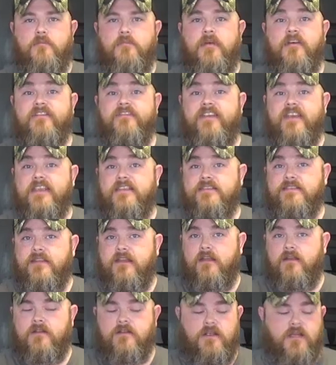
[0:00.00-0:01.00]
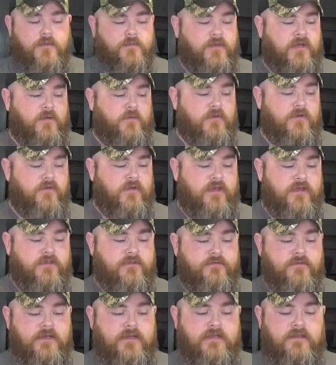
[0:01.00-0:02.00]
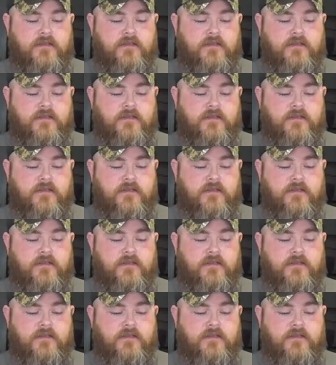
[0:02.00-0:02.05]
a buffet-style crock pot where you've got three